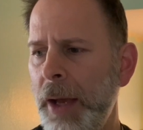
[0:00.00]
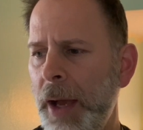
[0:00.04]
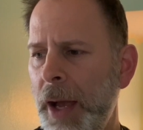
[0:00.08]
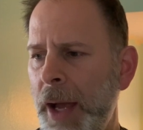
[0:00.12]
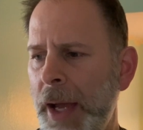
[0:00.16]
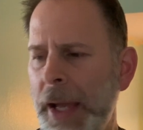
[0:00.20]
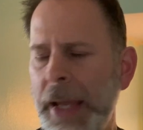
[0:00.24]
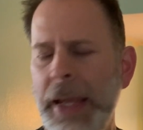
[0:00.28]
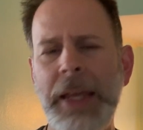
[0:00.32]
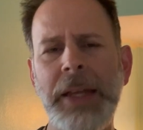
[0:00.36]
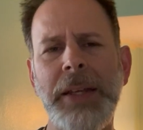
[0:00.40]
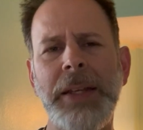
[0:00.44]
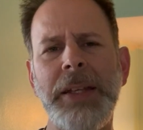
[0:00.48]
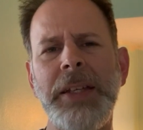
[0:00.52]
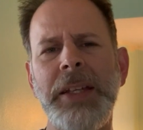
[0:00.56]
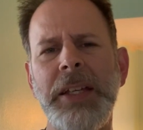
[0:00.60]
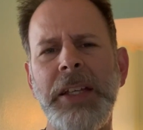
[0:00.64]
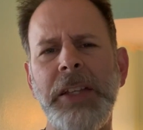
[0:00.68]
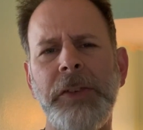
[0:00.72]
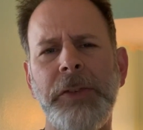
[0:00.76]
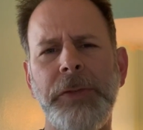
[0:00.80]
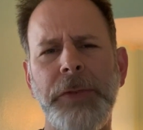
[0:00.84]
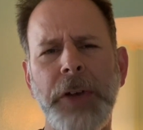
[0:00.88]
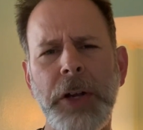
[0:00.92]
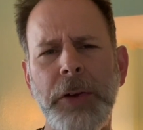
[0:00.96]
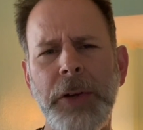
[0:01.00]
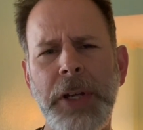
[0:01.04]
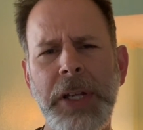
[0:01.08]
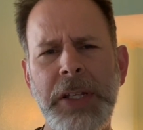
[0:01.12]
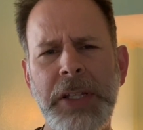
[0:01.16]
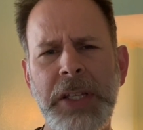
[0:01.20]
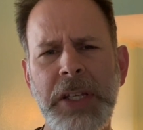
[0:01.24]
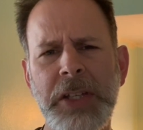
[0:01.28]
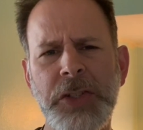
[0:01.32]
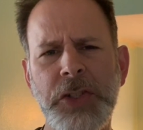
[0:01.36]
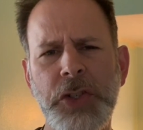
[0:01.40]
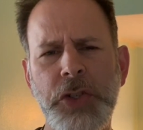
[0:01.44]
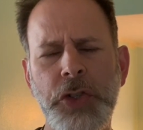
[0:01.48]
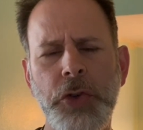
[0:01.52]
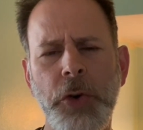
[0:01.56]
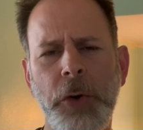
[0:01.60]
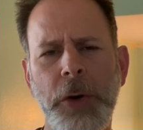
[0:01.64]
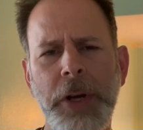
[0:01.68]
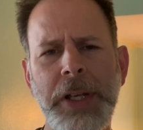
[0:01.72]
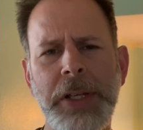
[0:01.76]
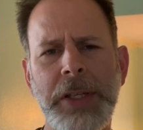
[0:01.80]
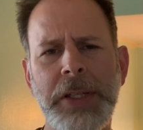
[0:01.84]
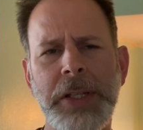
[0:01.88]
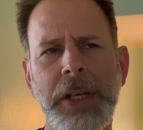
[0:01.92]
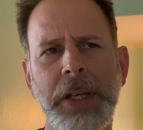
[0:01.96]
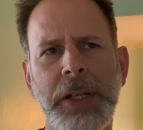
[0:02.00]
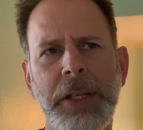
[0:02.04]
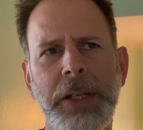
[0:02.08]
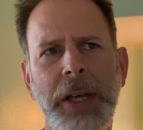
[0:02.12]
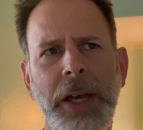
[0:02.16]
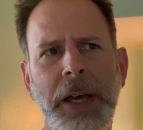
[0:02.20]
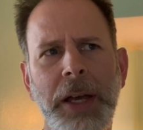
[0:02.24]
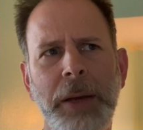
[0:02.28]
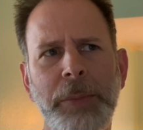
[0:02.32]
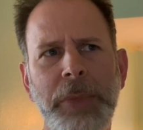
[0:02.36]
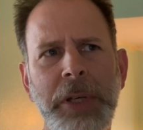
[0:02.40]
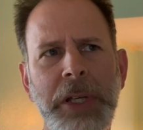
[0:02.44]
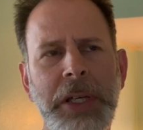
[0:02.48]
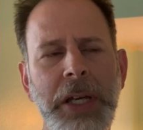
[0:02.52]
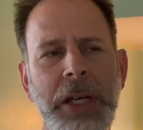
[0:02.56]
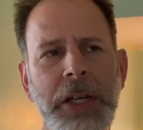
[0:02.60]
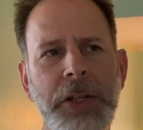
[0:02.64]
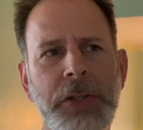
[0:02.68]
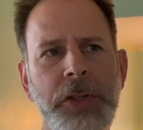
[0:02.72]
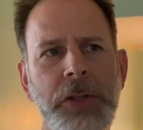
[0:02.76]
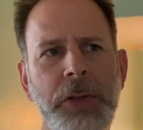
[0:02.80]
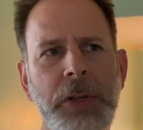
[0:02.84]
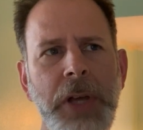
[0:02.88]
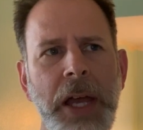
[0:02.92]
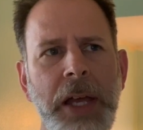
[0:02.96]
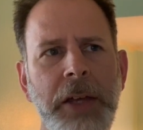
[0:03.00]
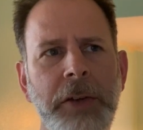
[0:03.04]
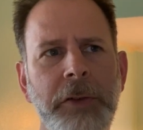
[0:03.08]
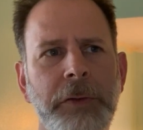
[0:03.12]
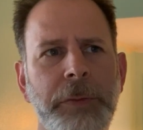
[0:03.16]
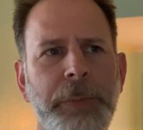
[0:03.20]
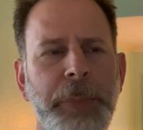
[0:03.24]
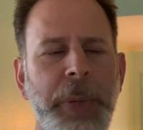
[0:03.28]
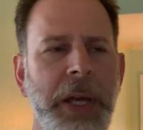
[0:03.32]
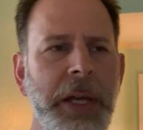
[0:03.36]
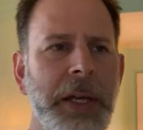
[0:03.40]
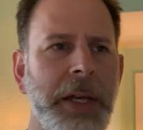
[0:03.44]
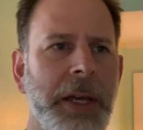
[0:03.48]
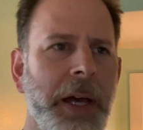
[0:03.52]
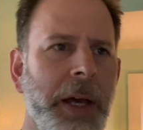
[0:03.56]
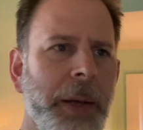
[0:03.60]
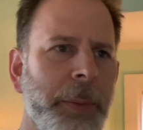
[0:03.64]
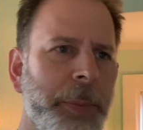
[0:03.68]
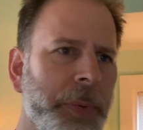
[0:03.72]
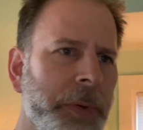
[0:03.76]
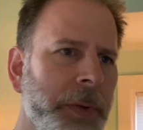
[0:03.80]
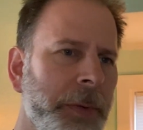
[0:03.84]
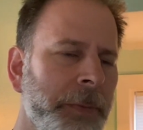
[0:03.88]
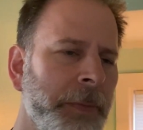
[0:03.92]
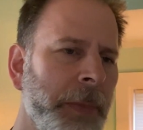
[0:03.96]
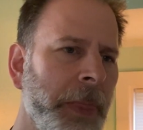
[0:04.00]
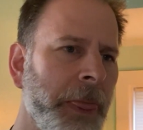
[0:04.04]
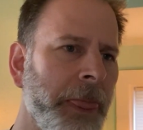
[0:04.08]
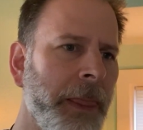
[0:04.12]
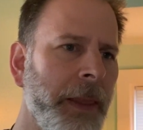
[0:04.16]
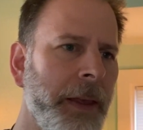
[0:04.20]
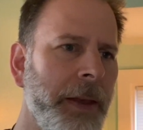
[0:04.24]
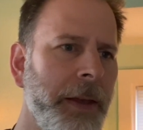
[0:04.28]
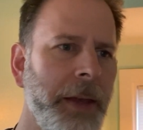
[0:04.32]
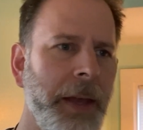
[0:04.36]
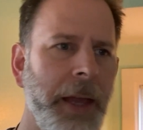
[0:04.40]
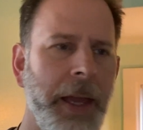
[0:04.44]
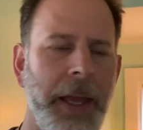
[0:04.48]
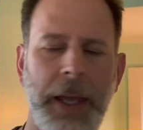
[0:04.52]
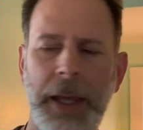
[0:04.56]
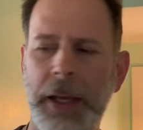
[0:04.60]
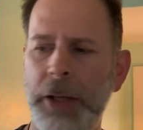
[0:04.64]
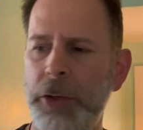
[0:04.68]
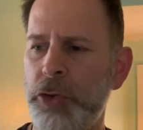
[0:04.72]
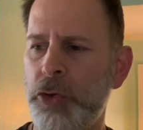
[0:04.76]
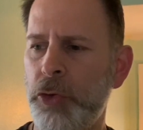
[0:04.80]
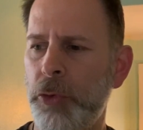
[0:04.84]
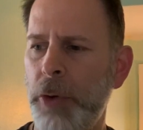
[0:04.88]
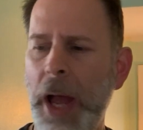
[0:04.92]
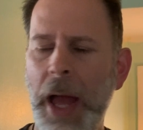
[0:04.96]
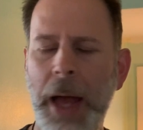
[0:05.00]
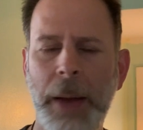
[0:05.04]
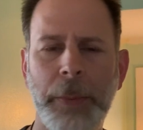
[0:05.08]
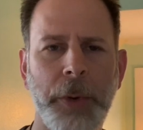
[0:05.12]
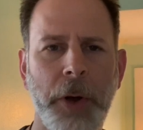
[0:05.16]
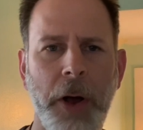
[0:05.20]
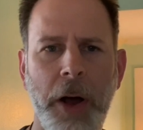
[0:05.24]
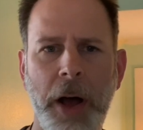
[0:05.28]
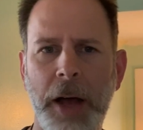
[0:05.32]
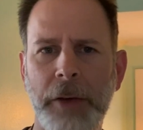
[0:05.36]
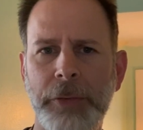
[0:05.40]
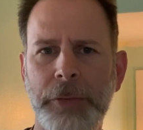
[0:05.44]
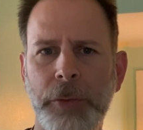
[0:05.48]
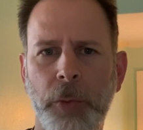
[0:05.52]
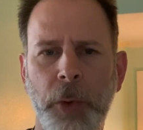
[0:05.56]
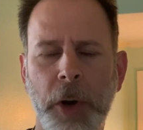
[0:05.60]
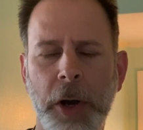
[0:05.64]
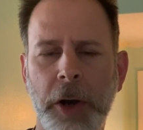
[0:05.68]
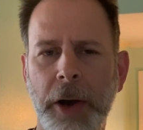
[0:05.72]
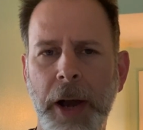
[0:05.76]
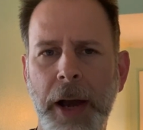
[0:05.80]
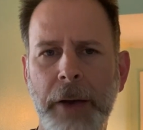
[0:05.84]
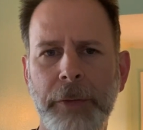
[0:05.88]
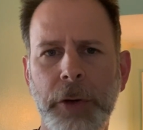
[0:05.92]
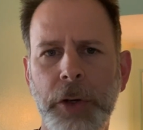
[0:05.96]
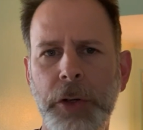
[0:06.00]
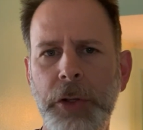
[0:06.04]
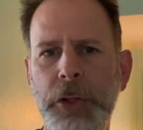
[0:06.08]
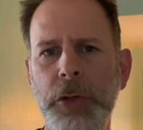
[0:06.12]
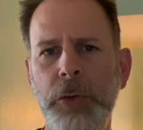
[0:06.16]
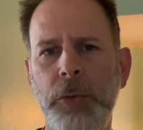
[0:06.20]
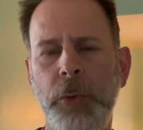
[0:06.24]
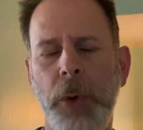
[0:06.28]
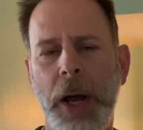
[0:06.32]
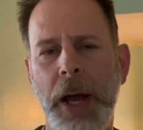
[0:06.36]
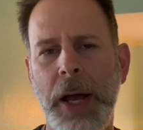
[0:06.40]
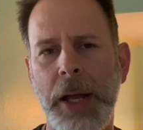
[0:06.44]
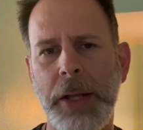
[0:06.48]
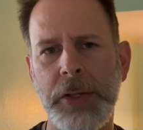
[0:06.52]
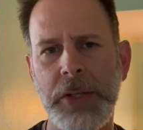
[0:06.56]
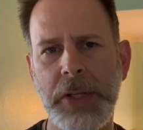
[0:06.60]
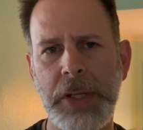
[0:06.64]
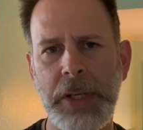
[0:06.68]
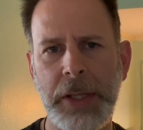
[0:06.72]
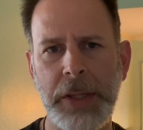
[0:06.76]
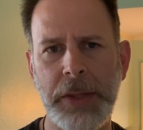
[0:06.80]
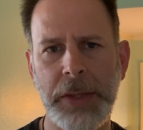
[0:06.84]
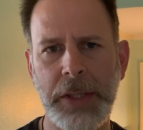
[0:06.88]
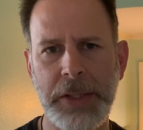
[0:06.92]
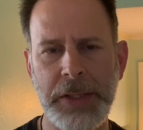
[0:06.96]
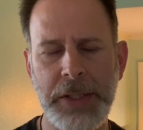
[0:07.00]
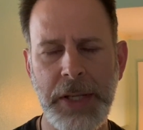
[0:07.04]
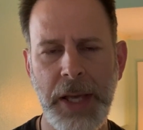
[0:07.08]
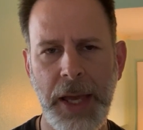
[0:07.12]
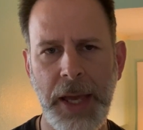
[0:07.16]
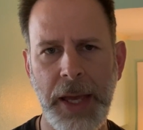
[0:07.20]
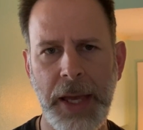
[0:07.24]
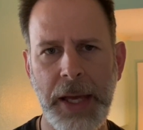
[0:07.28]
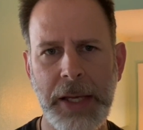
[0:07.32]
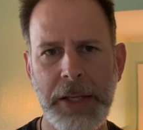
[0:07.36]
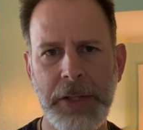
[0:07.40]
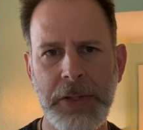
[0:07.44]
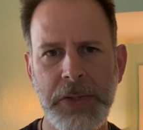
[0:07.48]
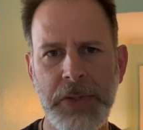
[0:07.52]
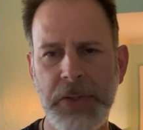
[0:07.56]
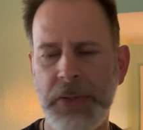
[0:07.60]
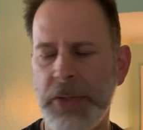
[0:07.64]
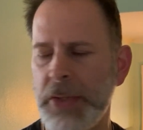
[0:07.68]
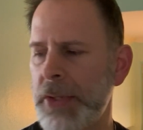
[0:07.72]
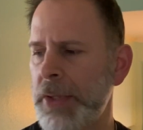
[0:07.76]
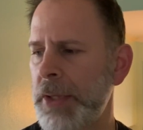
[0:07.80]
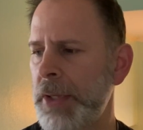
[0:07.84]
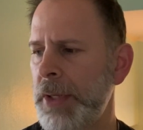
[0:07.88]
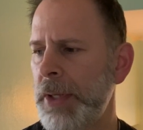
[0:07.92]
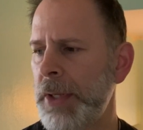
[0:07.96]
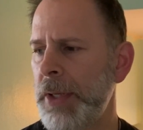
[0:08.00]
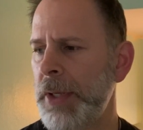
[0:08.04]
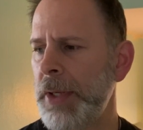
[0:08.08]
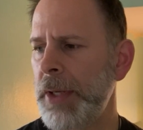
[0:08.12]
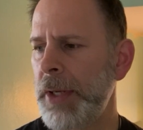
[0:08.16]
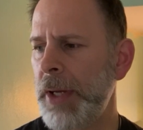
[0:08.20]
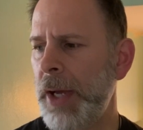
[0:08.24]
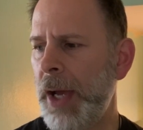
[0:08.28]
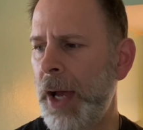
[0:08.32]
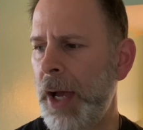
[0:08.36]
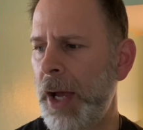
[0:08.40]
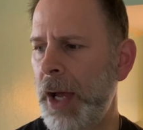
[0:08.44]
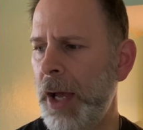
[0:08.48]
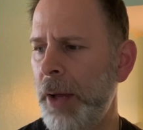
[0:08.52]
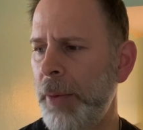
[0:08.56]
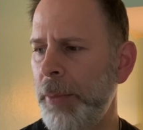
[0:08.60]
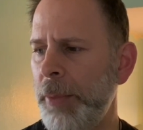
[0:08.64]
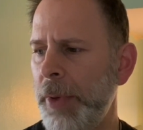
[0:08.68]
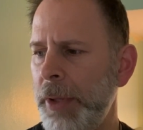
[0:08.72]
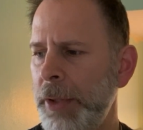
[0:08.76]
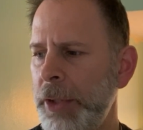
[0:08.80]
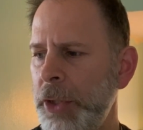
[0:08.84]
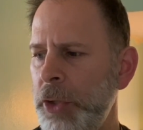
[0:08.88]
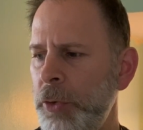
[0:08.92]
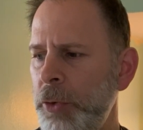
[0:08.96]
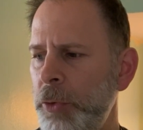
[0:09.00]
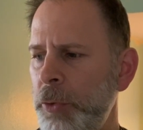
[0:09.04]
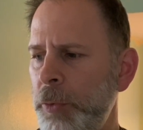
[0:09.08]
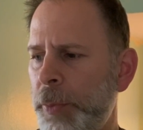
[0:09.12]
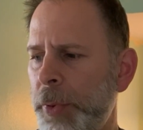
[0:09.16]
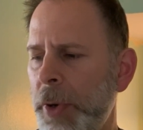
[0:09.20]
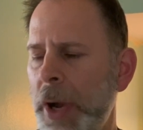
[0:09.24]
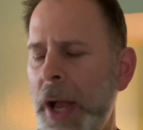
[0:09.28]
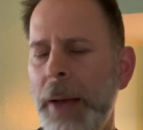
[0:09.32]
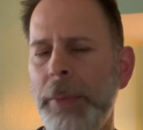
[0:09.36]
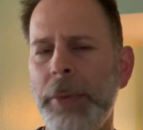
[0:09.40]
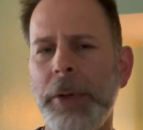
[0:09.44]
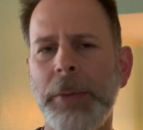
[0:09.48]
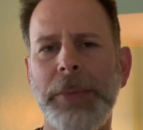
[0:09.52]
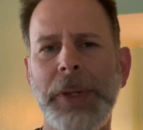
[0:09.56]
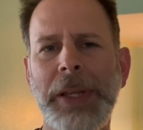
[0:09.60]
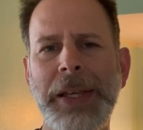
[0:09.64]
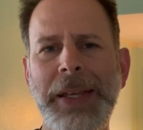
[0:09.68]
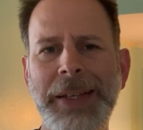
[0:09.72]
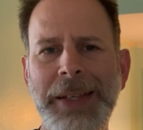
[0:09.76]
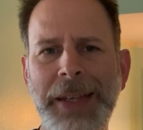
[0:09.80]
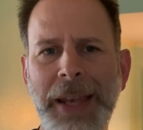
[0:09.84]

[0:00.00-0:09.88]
And it is very disjointed because you kind of pick up and drop off wherever you want in the text. You probably